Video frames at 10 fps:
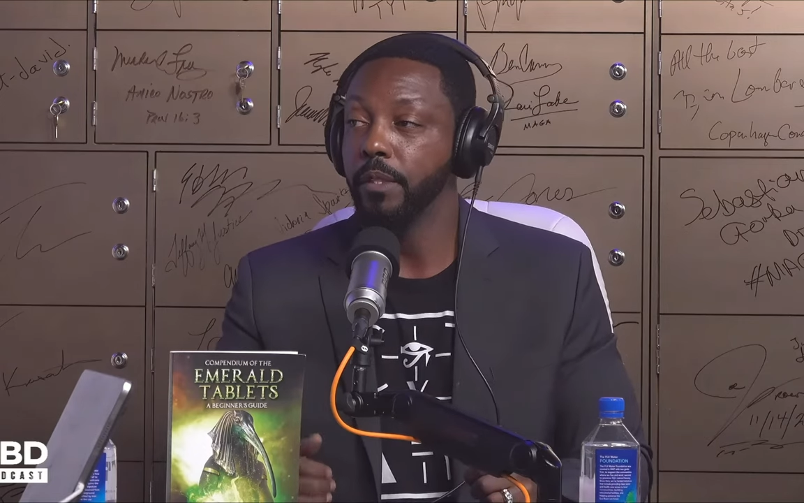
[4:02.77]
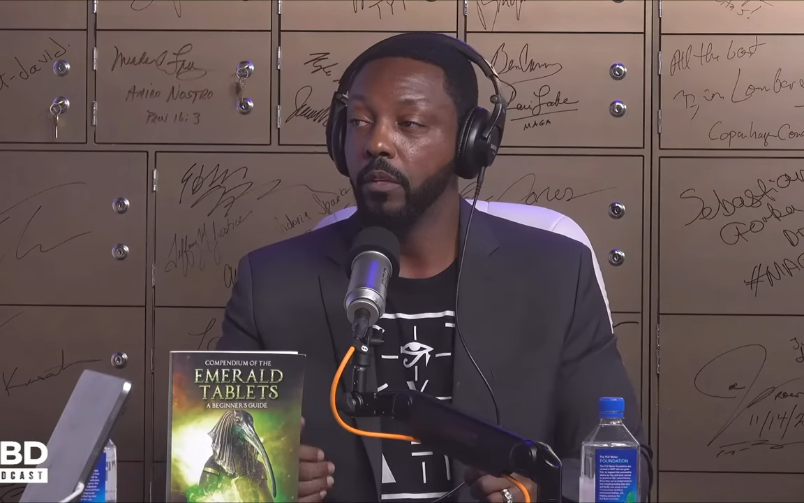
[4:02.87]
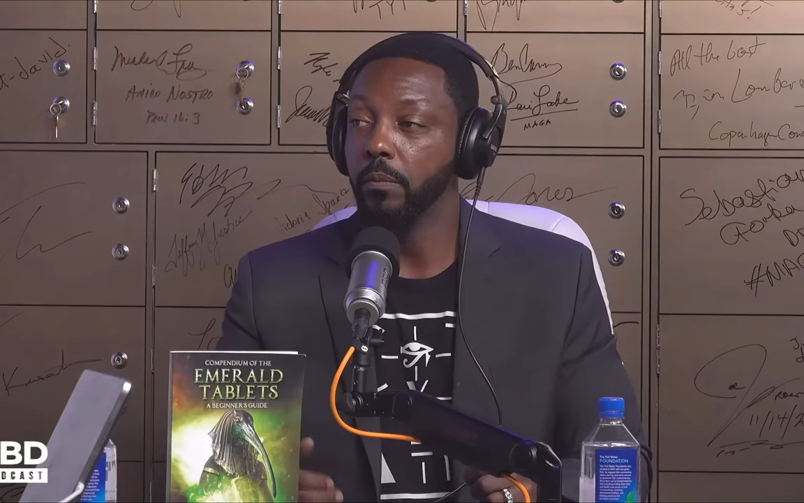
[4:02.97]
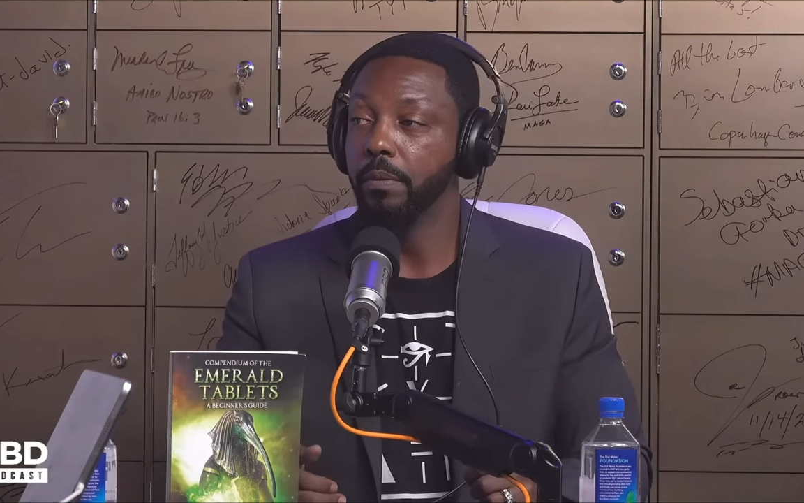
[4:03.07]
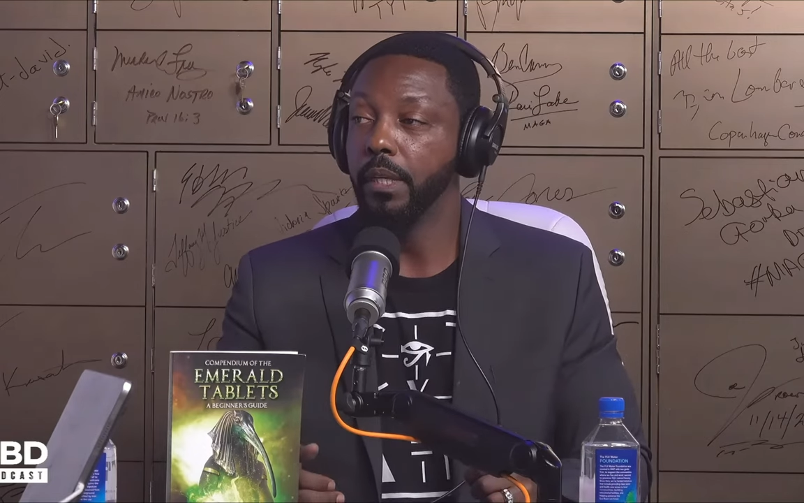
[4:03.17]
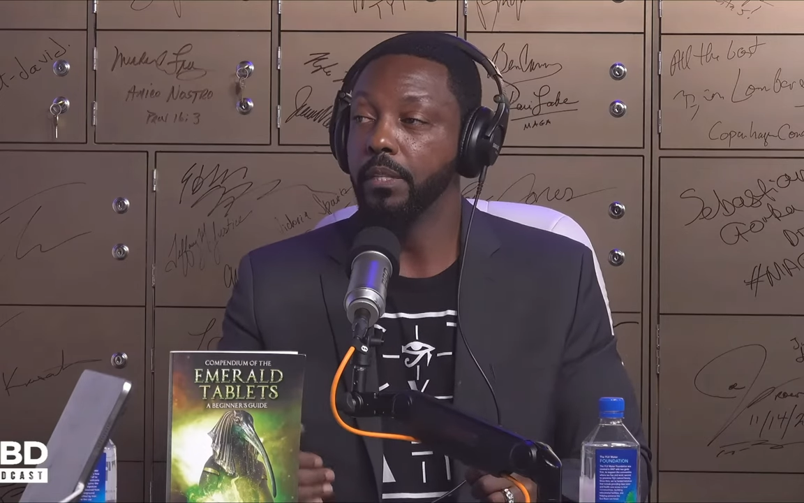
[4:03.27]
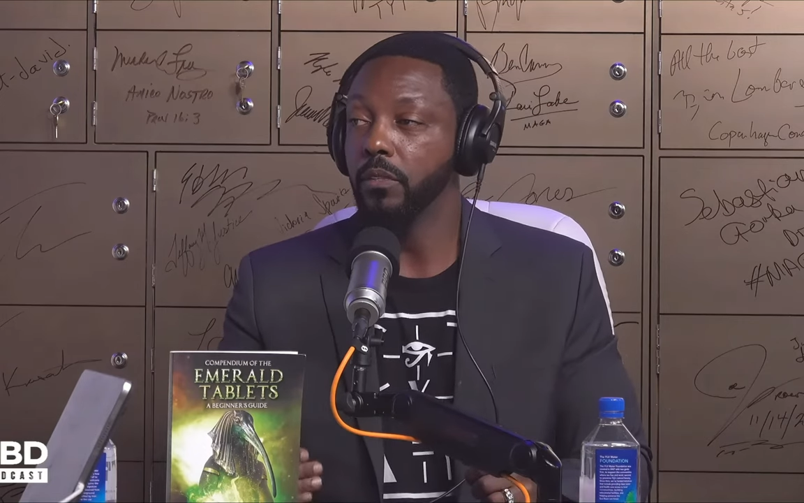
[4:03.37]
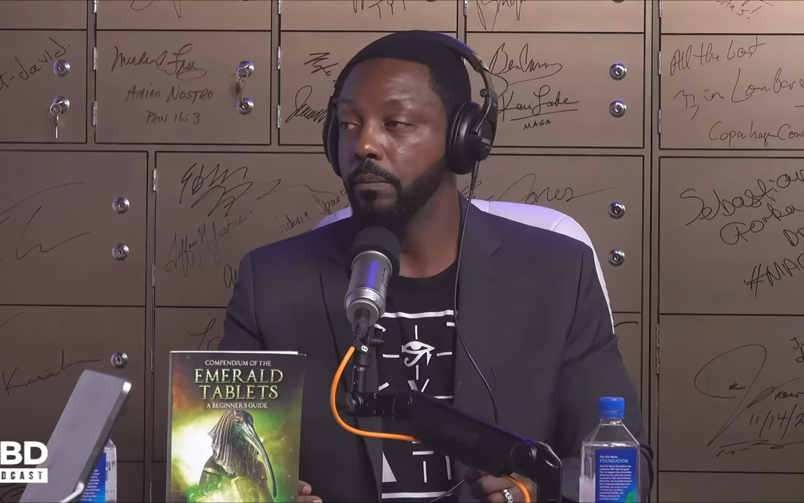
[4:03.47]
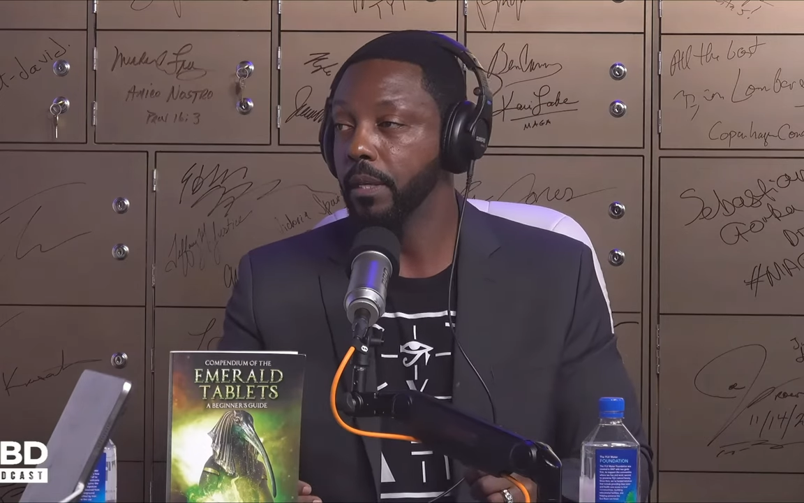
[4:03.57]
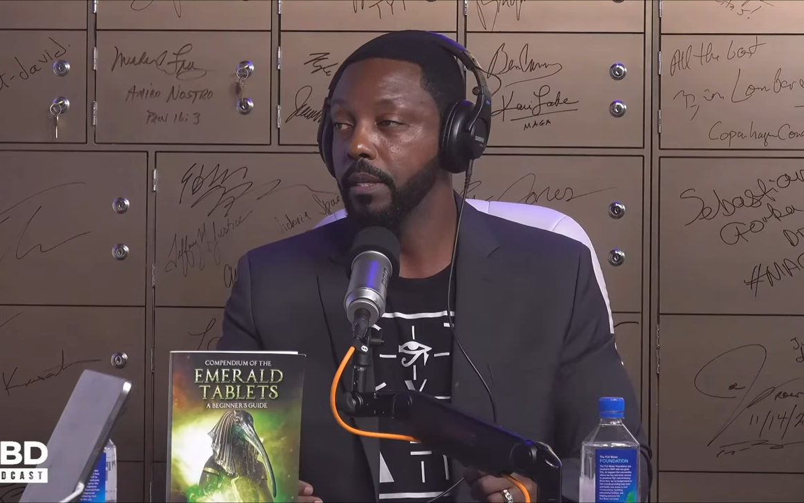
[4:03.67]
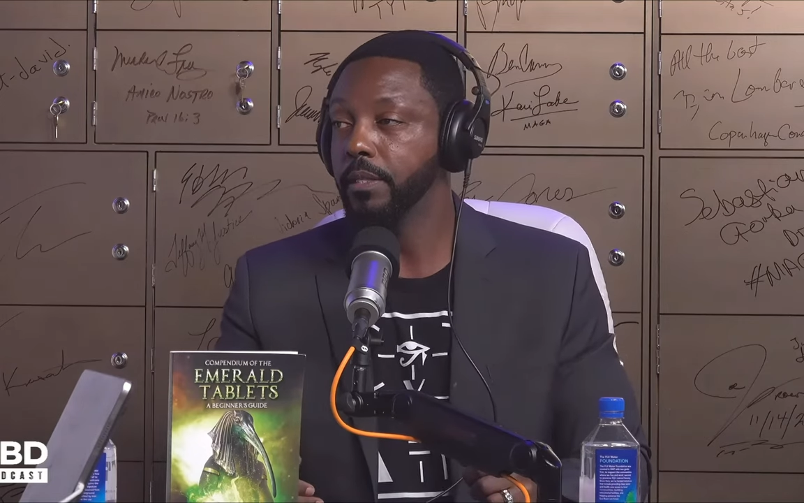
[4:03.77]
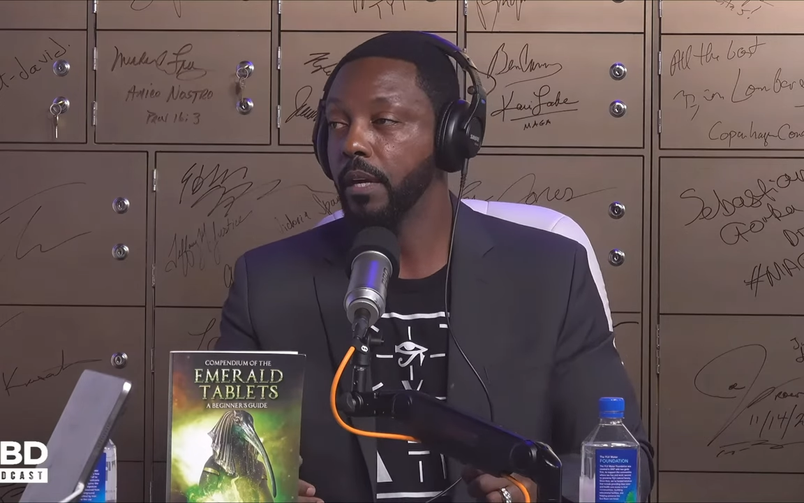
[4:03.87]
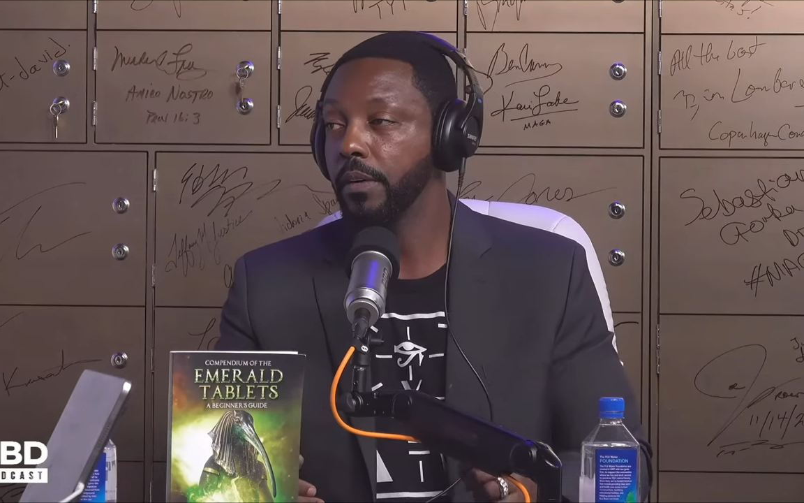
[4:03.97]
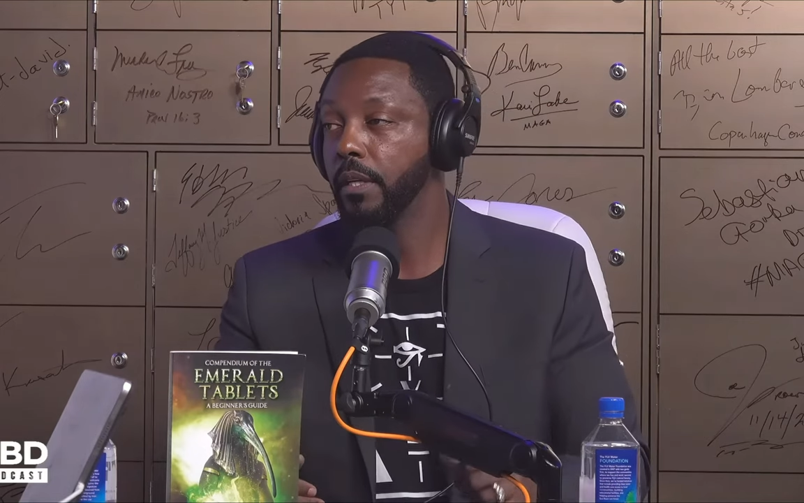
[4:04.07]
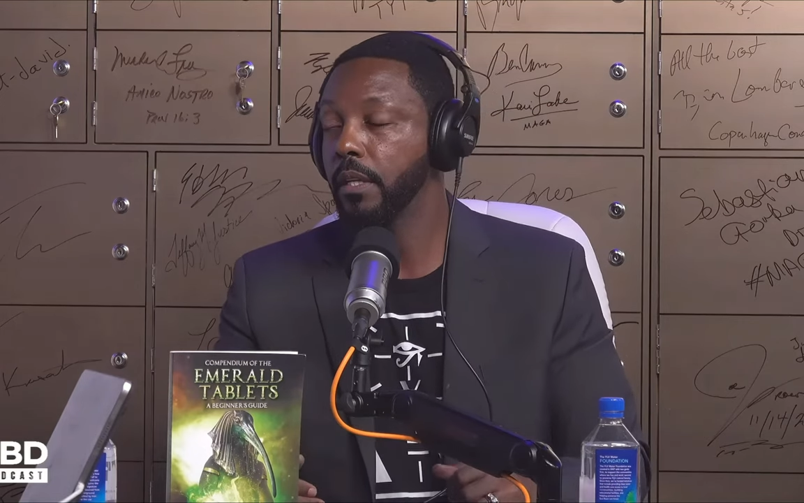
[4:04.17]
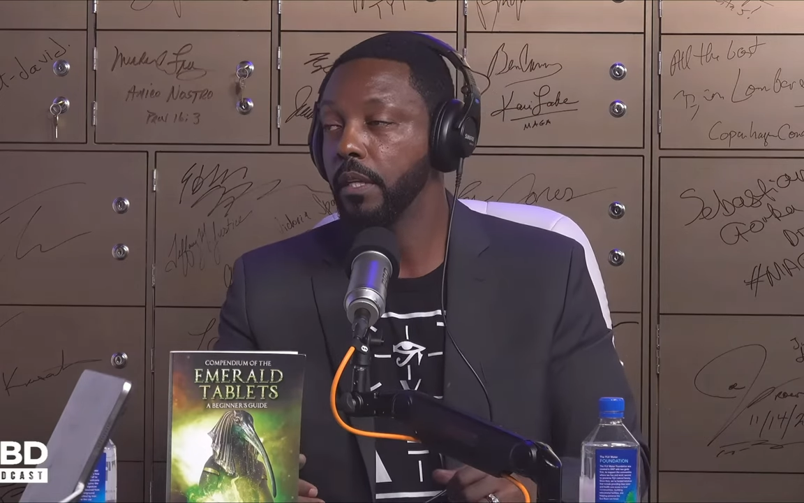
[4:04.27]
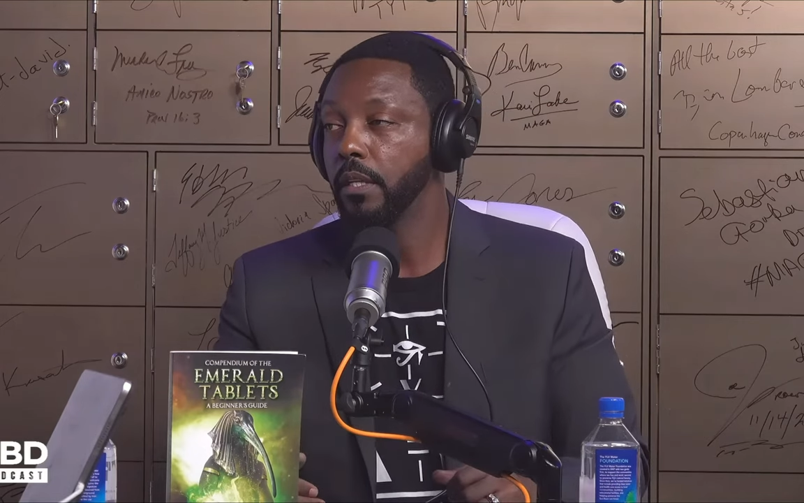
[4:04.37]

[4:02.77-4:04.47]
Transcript: No police, no military,